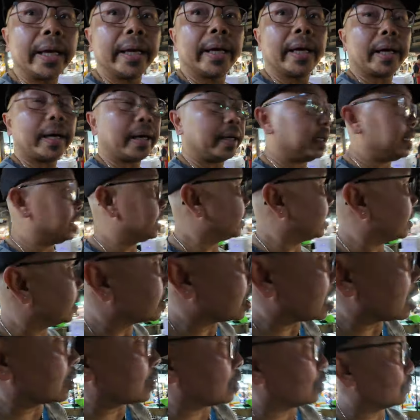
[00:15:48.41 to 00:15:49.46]
Uh, either I
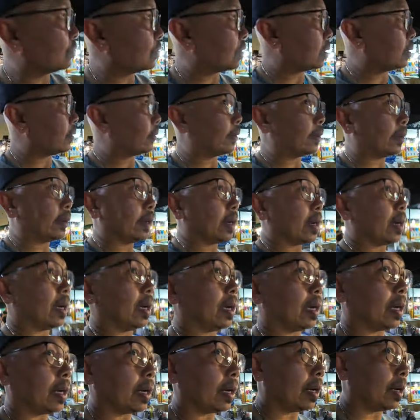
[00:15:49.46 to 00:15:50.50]
talk over it or
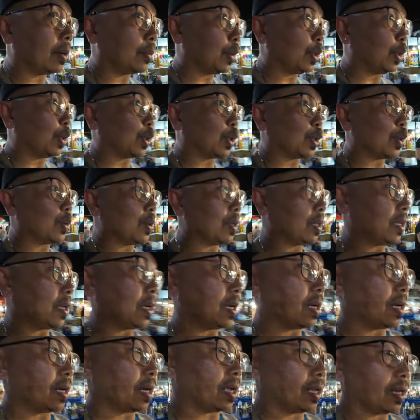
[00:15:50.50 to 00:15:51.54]
uh, we don't go in
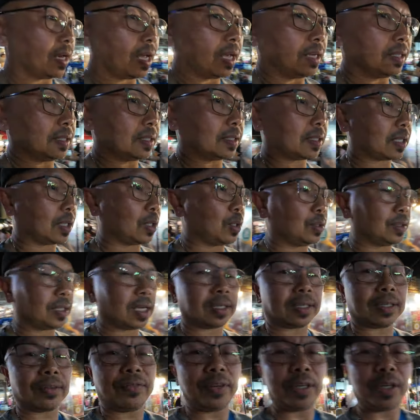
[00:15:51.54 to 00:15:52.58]
there and I just close
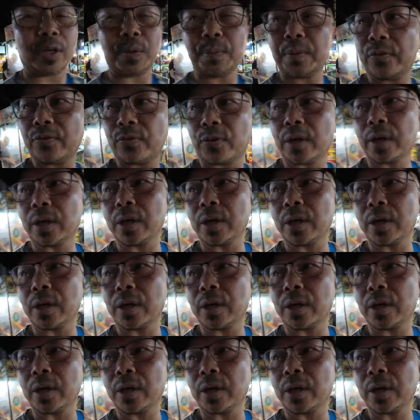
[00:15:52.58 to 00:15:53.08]
out the video before